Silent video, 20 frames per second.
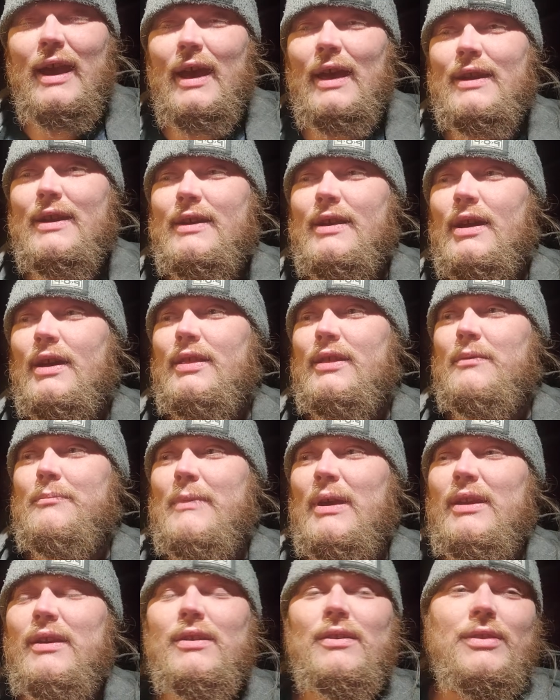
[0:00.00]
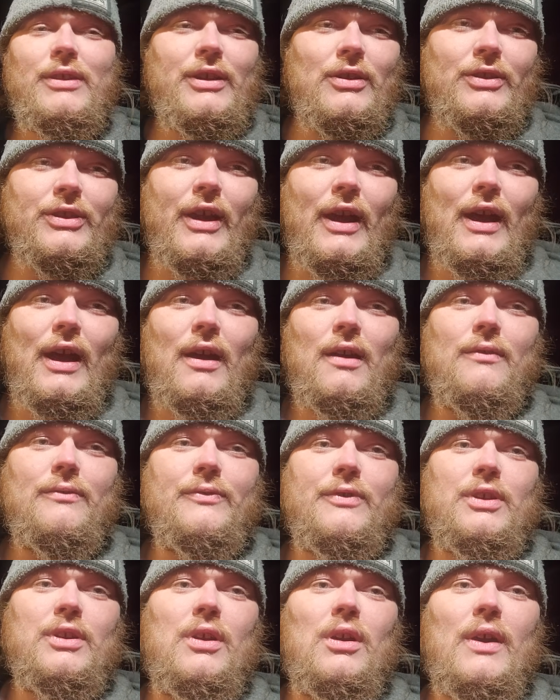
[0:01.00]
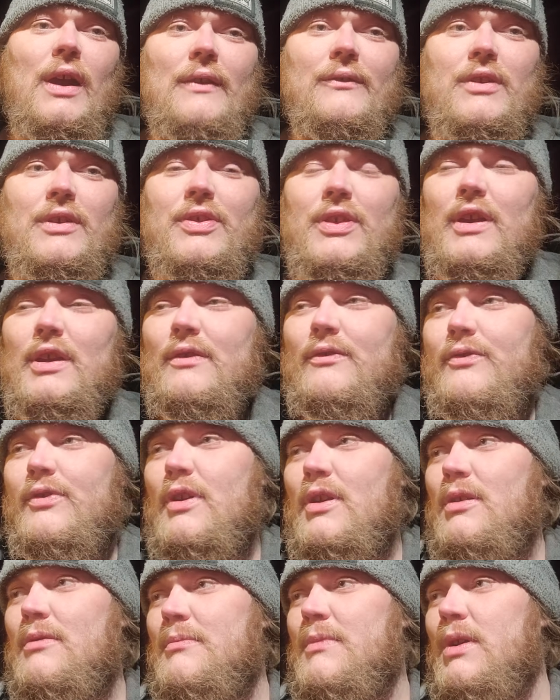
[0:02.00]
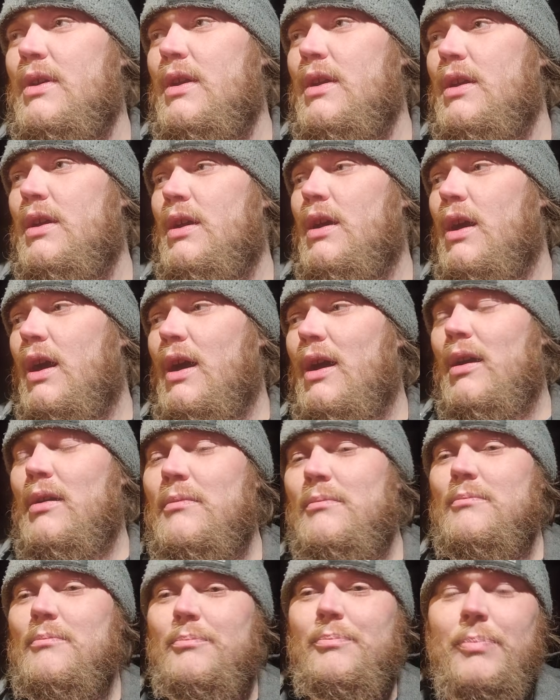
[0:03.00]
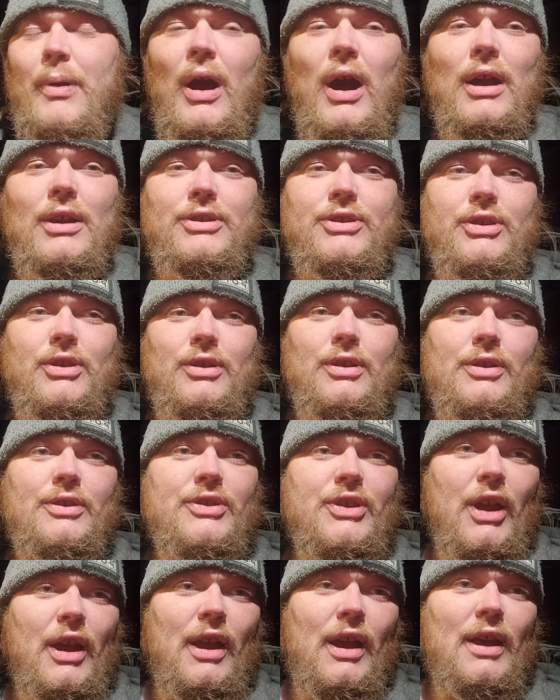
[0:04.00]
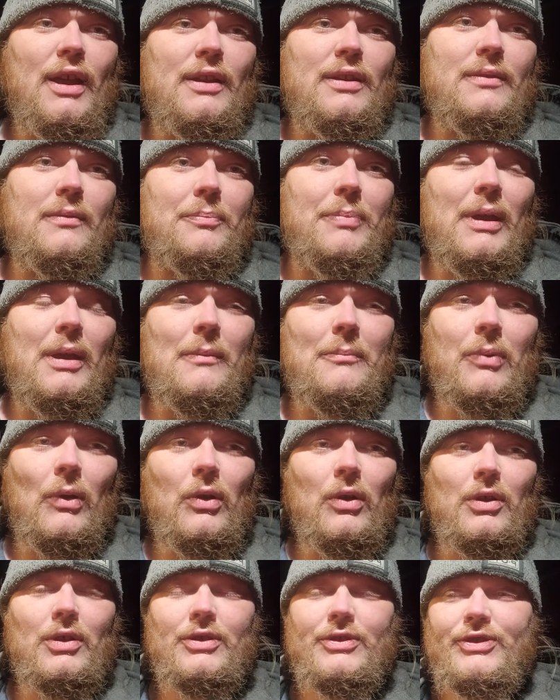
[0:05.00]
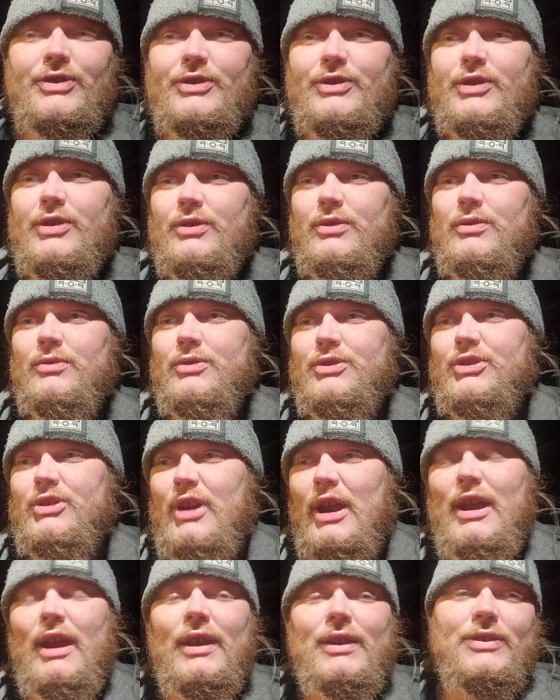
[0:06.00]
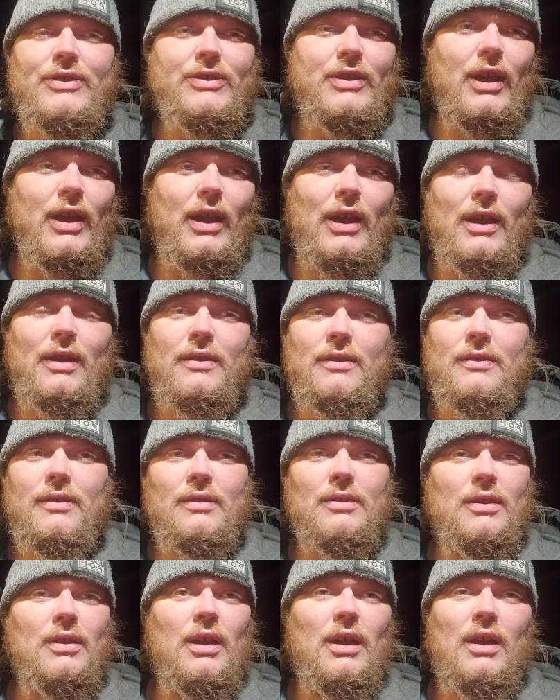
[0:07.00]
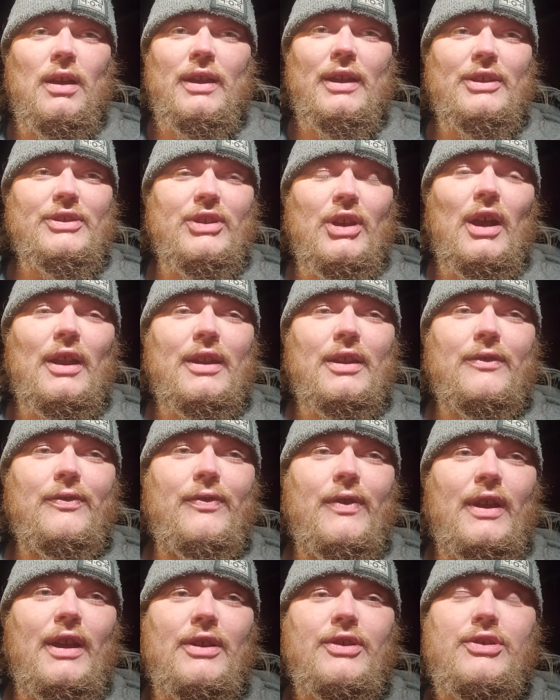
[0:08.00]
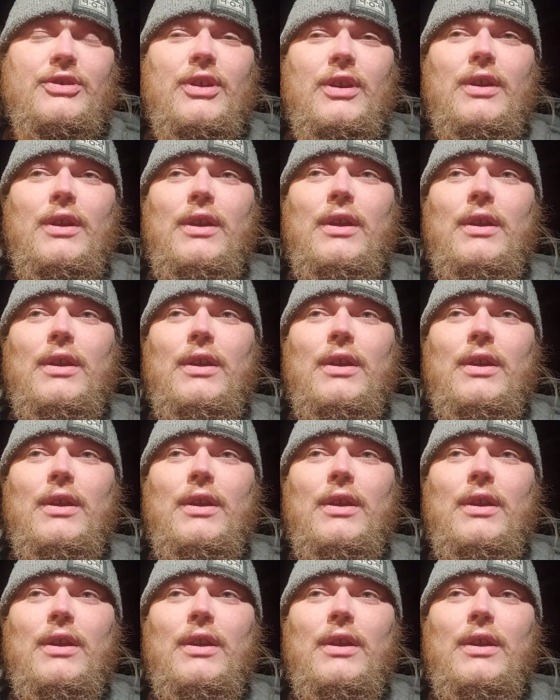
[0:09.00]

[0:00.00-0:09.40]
Canada. They made it illegal to have, everything from boxers and pit bulls to snakes and exotic fish.